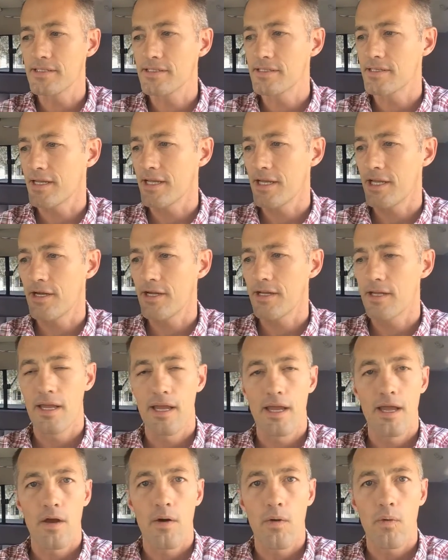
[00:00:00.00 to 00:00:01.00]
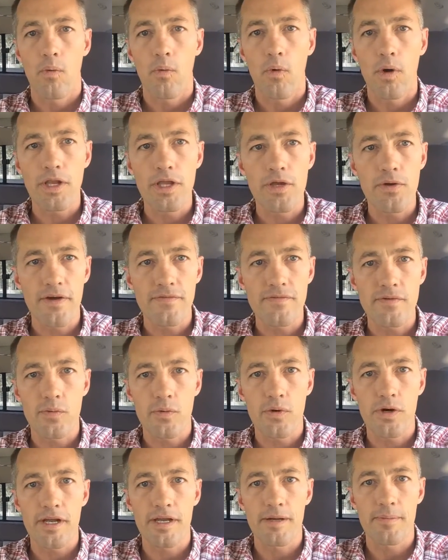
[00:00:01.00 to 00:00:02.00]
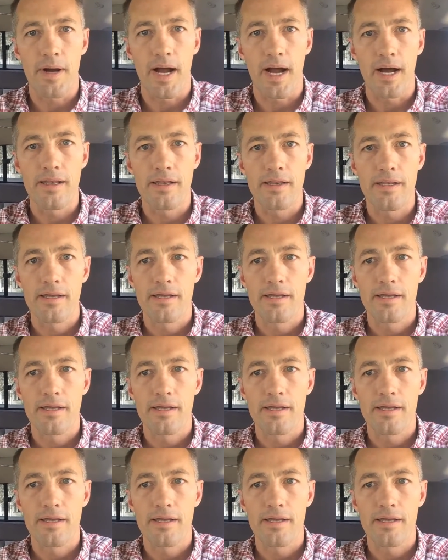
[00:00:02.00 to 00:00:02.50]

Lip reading: It's like, Eric, what do you have to worry about?